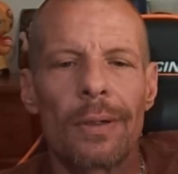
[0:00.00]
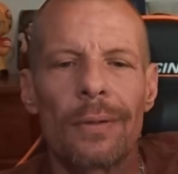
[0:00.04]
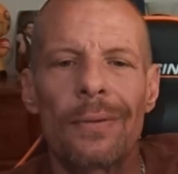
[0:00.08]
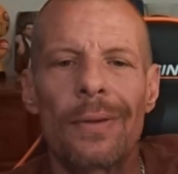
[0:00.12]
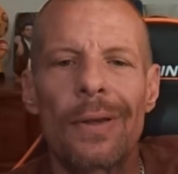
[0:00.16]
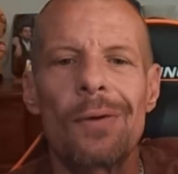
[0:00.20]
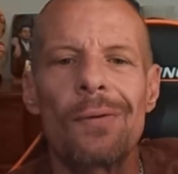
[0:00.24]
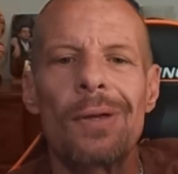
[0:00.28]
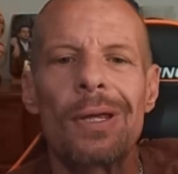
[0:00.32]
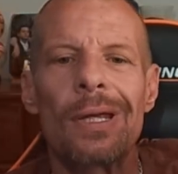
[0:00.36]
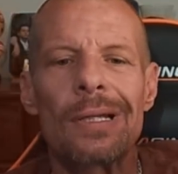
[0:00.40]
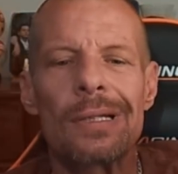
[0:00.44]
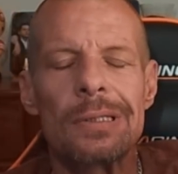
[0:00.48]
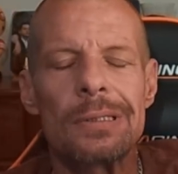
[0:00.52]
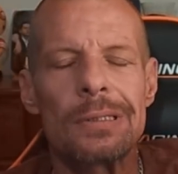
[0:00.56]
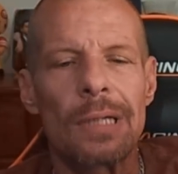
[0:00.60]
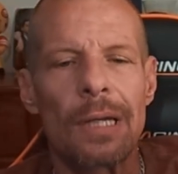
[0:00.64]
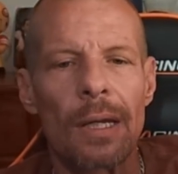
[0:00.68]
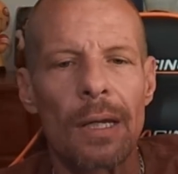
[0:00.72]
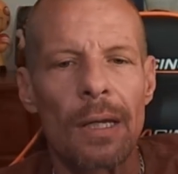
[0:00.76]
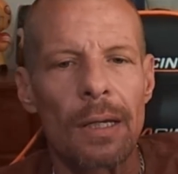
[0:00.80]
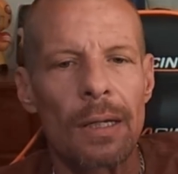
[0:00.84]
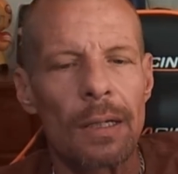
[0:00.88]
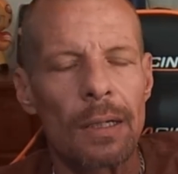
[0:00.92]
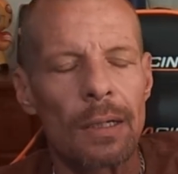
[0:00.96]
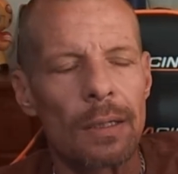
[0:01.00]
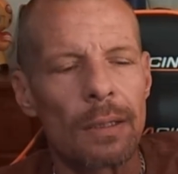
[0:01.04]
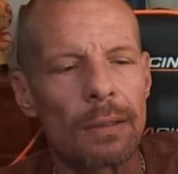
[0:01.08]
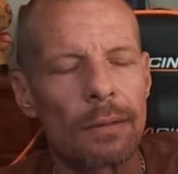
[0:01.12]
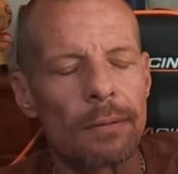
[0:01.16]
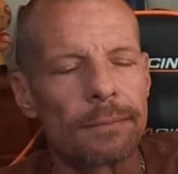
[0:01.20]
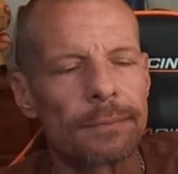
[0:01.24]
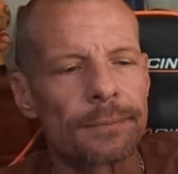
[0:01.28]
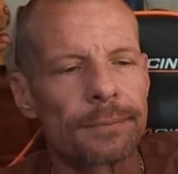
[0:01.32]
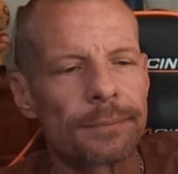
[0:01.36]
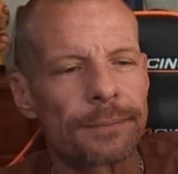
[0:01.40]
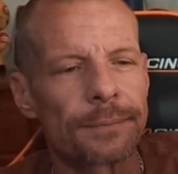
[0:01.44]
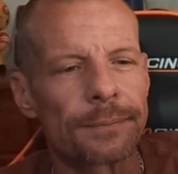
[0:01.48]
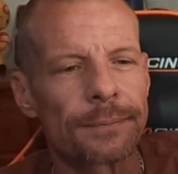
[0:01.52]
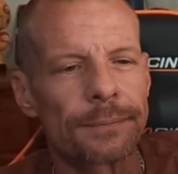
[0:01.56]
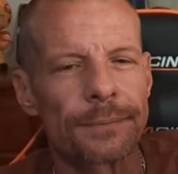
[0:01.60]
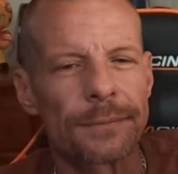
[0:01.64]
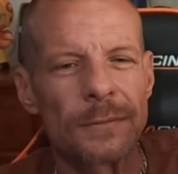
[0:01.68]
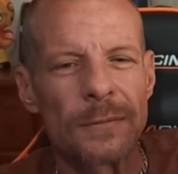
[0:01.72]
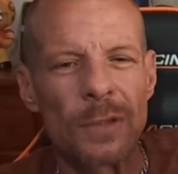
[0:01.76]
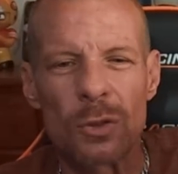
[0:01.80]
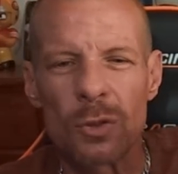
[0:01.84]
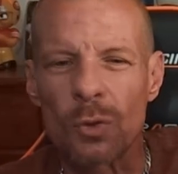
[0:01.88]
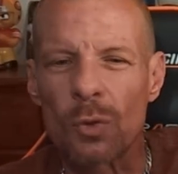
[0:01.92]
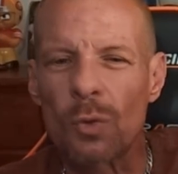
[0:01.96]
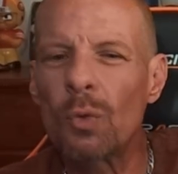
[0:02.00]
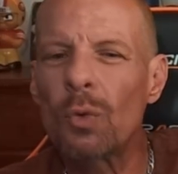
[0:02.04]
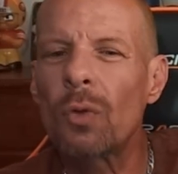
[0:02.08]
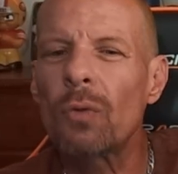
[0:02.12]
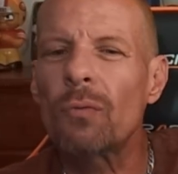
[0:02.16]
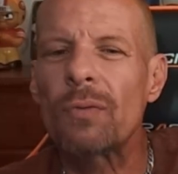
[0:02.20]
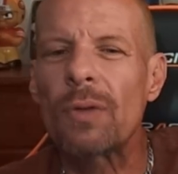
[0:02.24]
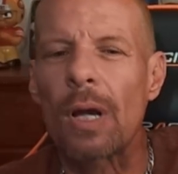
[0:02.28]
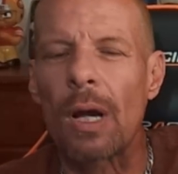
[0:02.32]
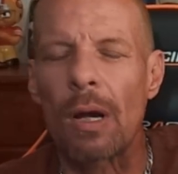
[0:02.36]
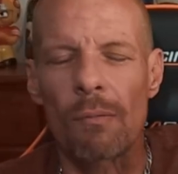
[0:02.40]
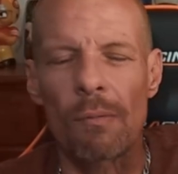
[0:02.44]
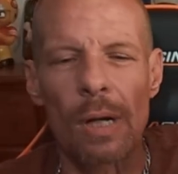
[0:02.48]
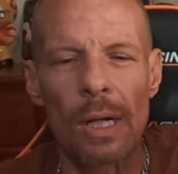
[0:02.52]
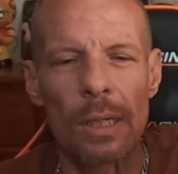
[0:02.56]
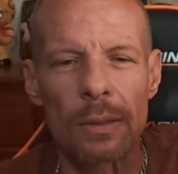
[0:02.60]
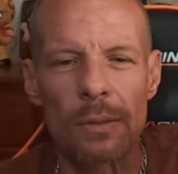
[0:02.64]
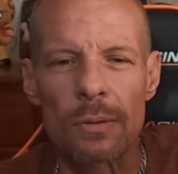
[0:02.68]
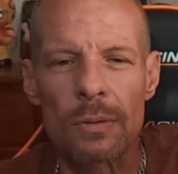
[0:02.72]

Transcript: is a school of thought, right?